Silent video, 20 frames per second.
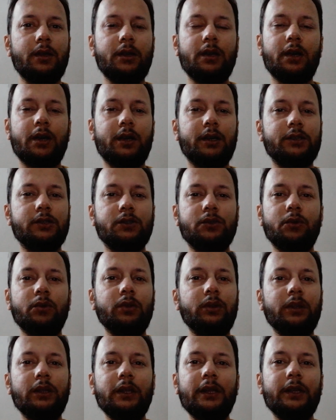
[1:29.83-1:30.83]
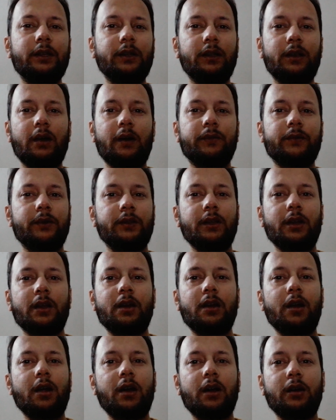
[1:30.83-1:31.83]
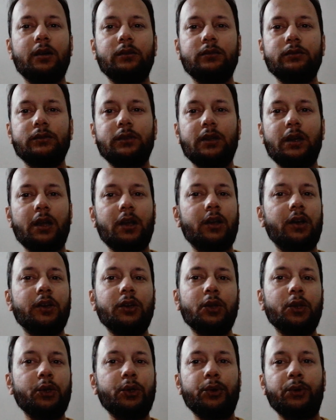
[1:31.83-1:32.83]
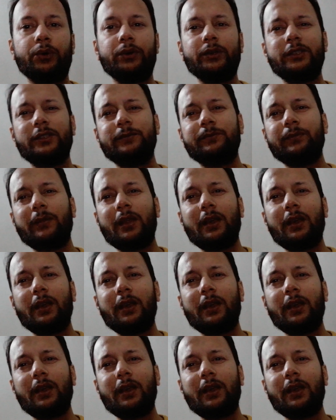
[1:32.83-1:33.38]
little after The Crown concludes,